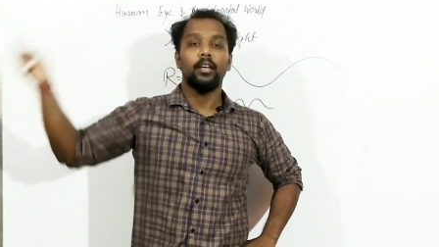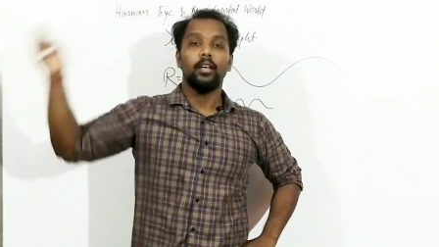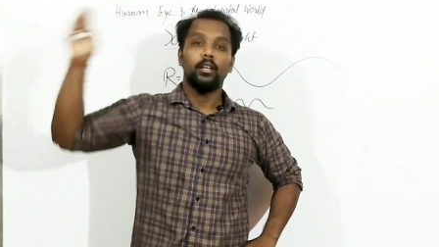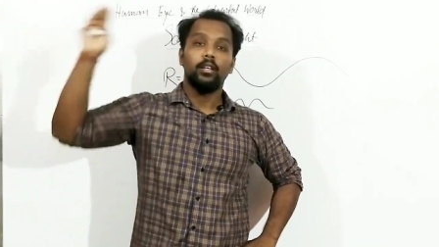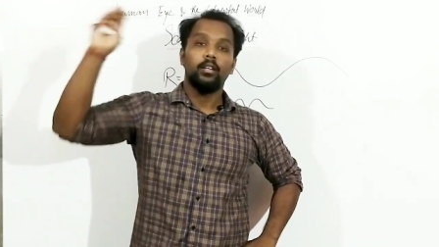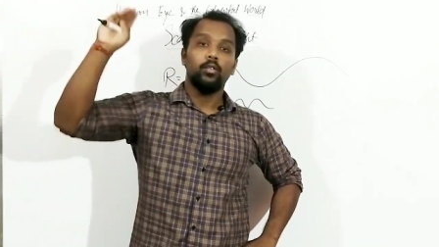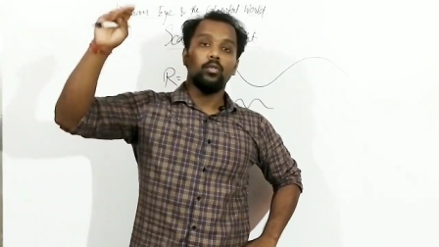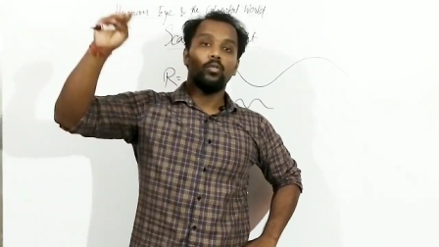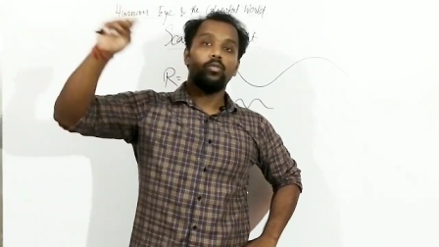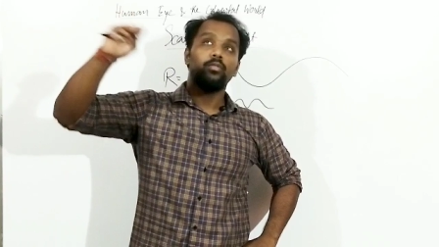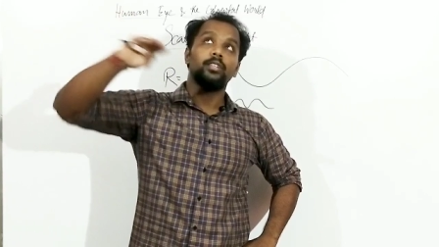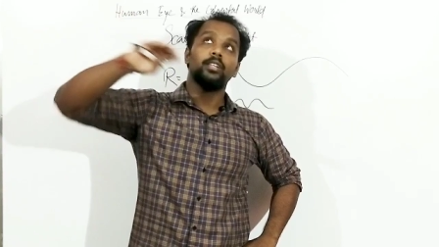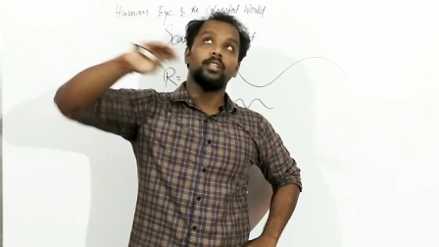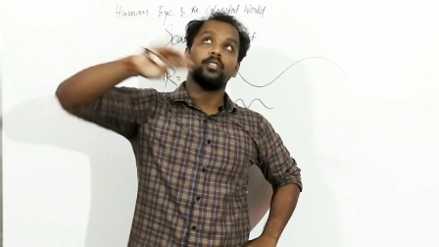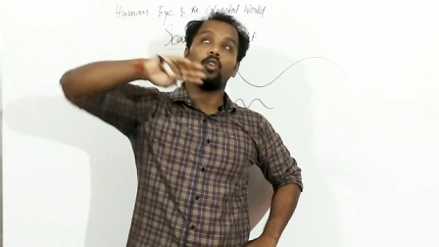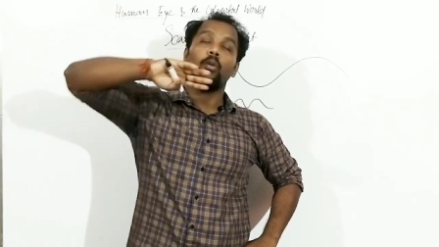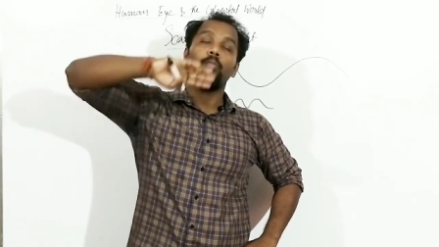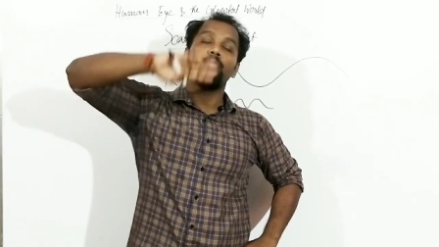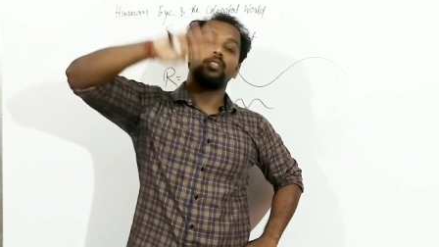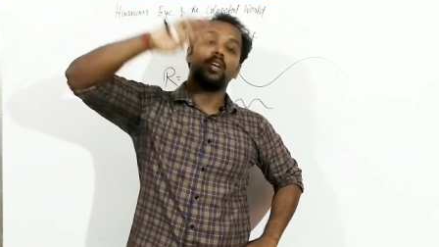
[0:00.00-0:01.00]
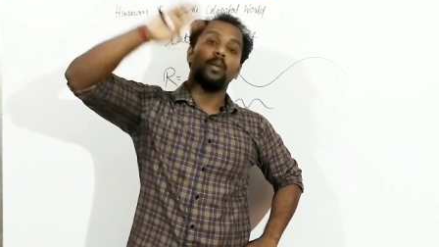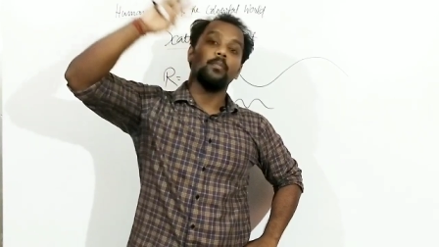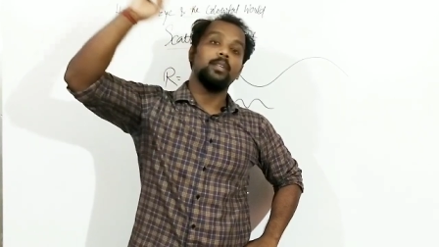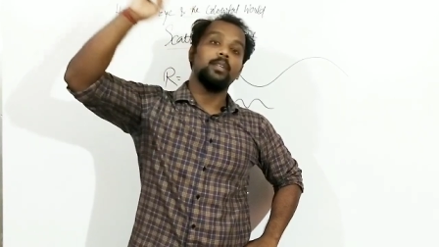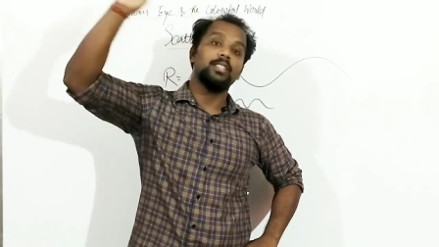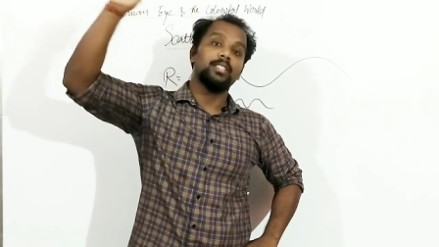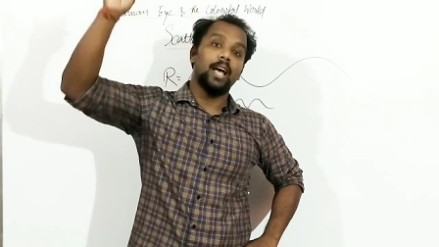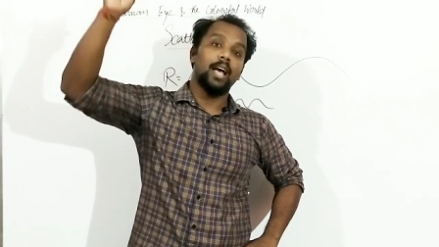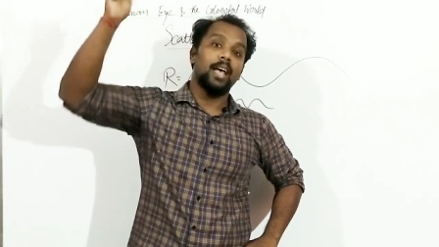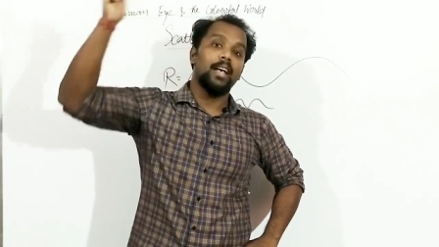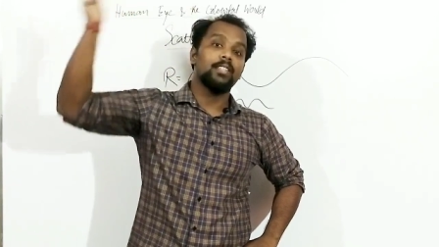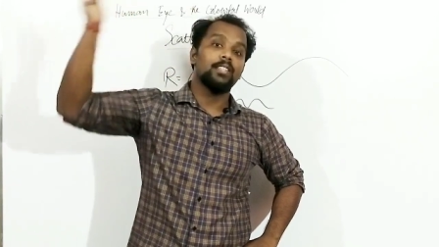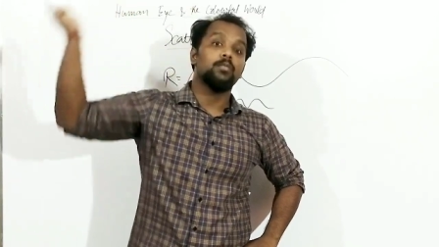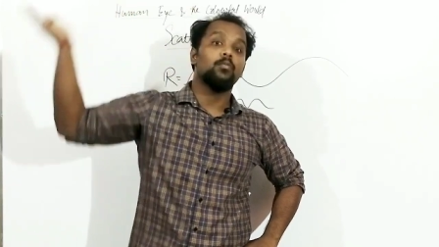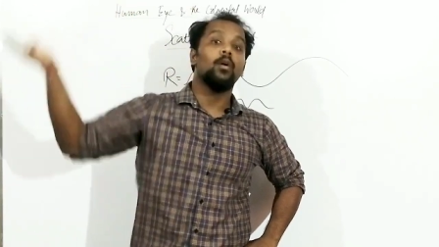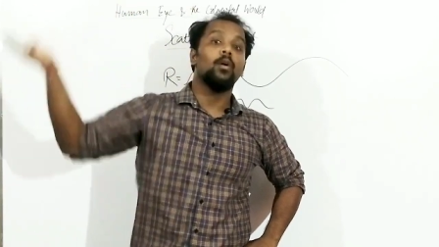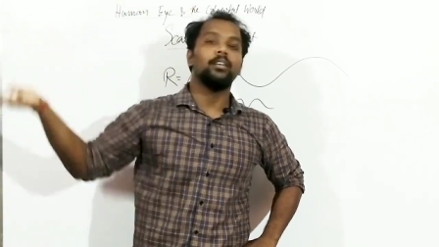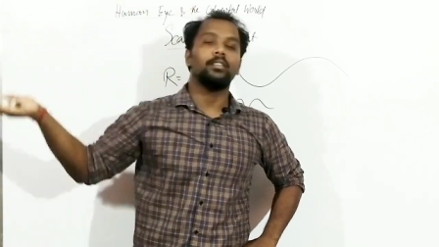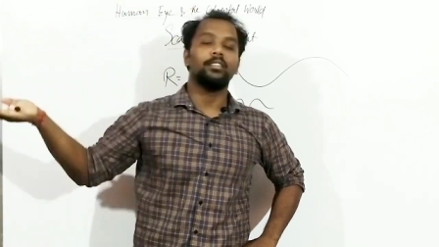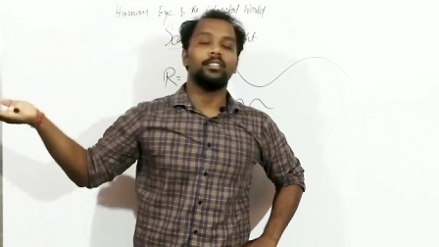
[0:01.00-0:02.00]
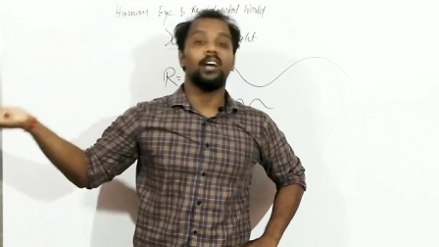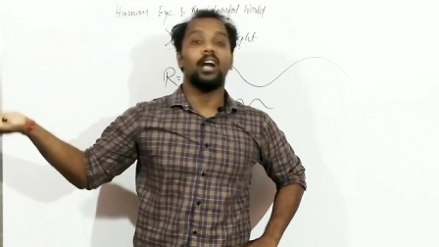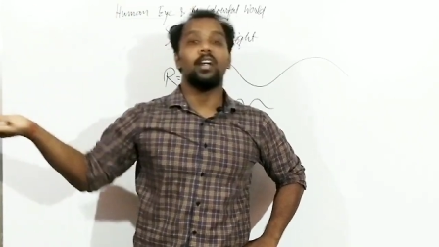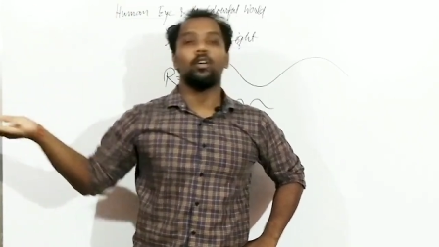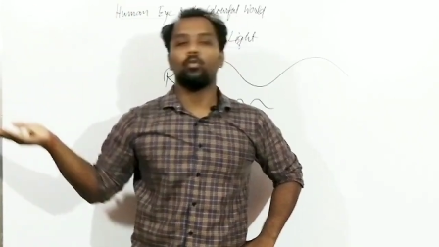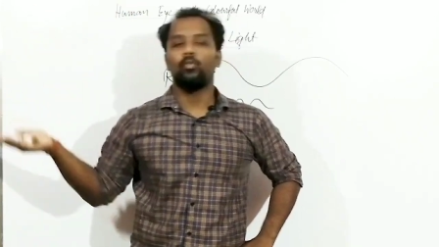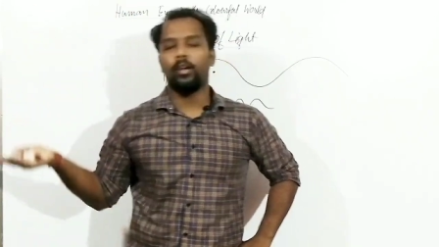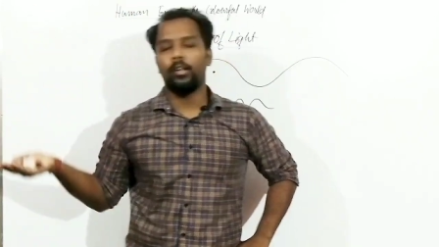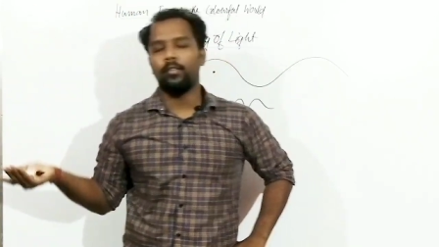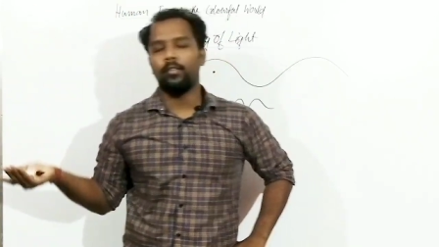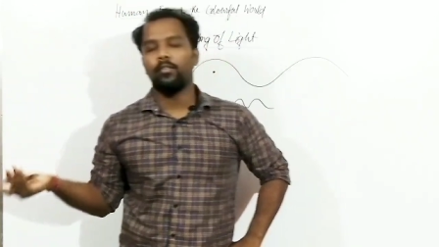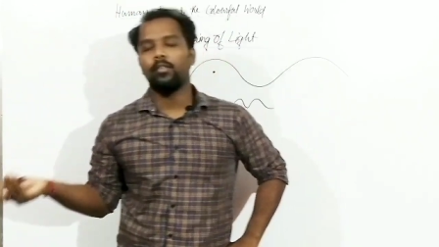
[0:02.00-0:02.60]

You just observe the sky as what? Dark one.